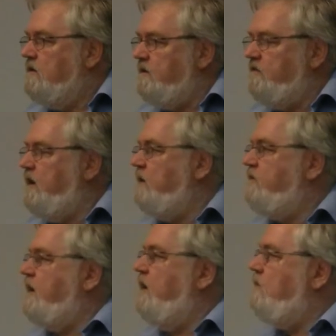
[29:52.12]
This
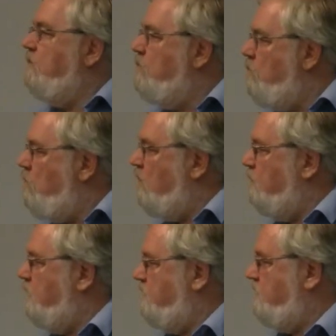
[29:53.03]
is an
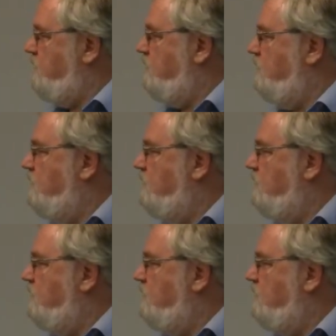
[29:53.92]
enormous